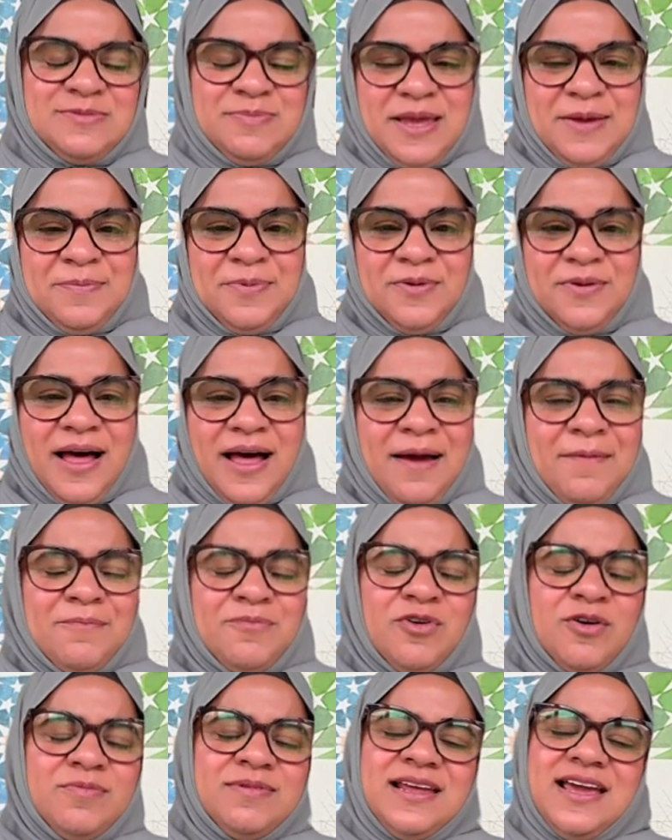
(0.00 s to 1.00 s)
because
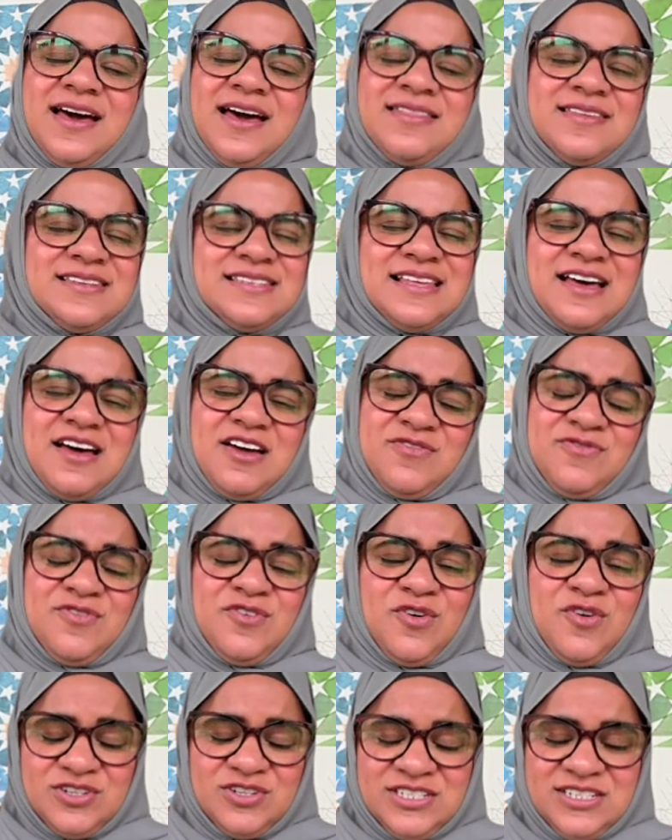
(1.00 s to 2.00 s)
all of these people,
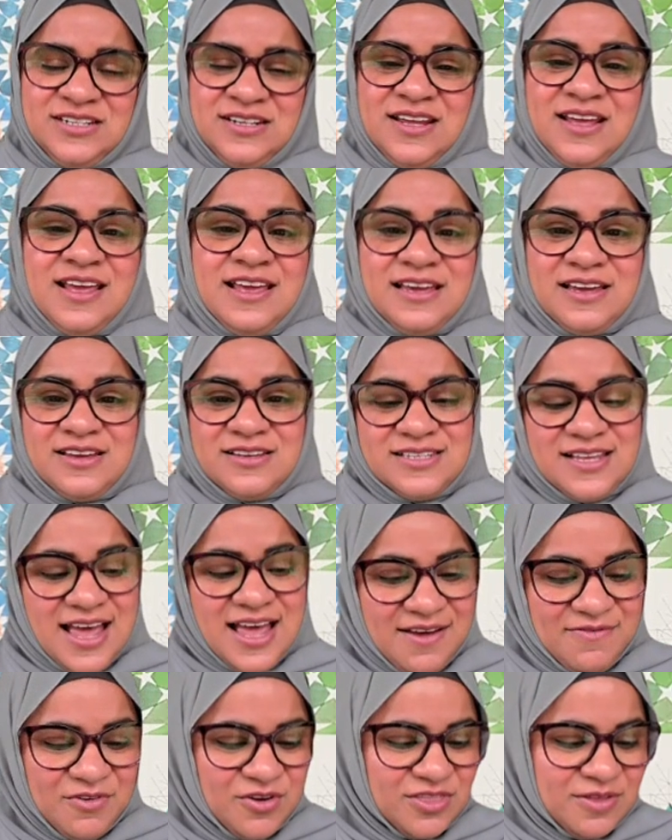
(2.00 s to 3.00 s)
and probably others that I've
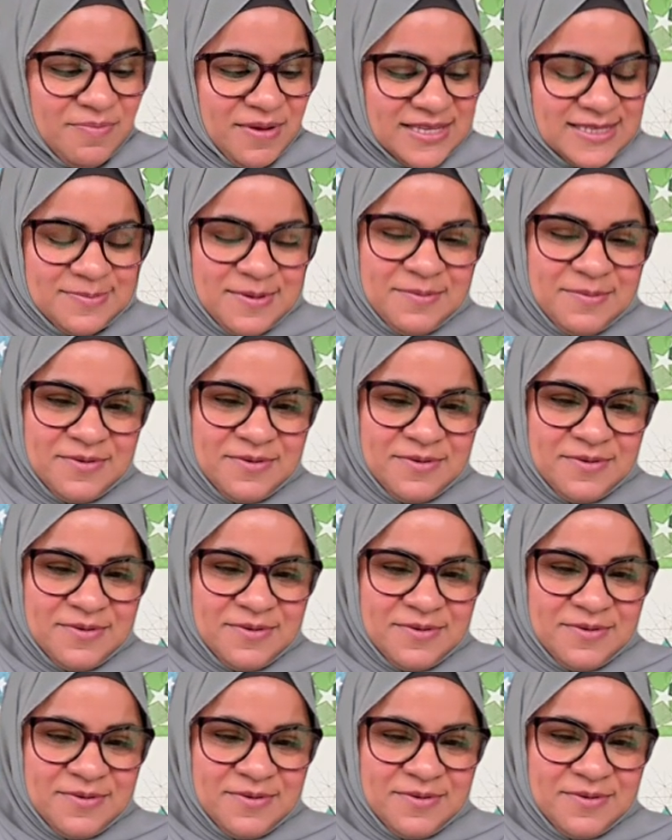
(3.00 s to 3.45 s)
forgotten,